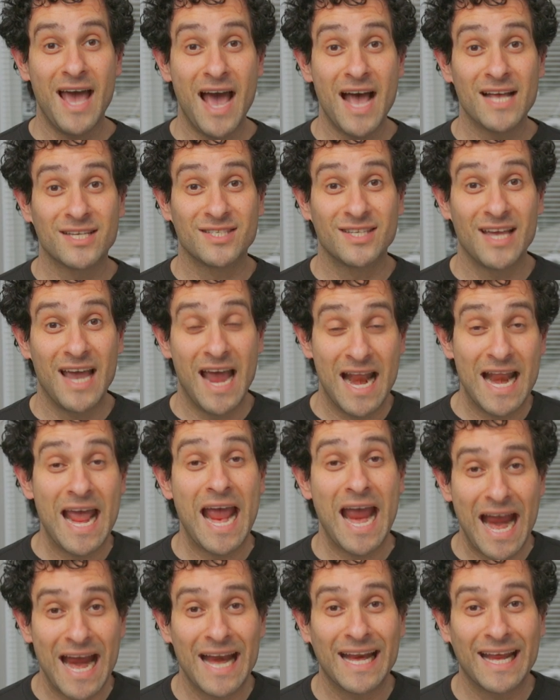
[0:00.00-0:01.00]
Yes, an
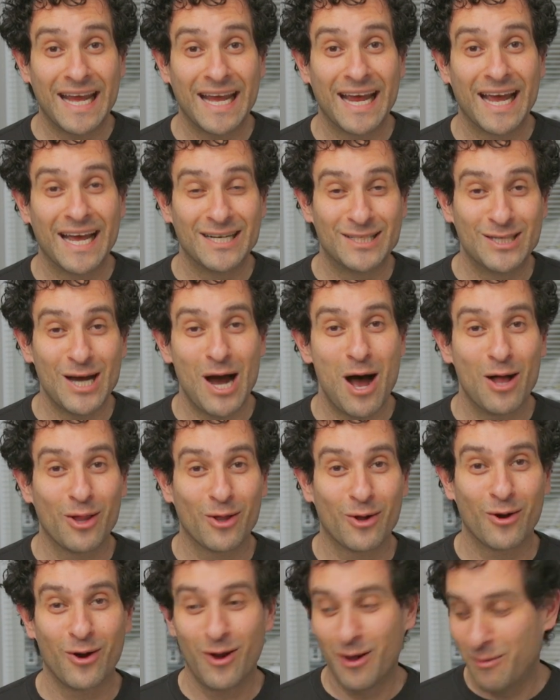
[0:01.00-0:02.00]

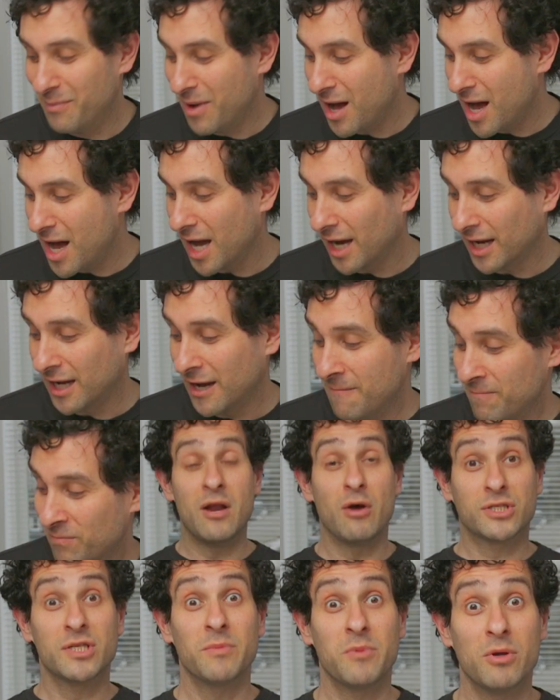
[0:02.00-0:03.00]
$80 mug.
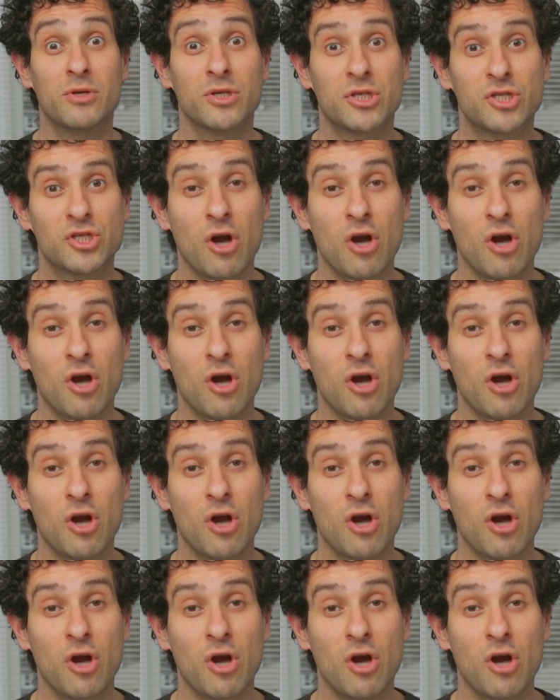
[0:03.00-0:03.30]
I know some of you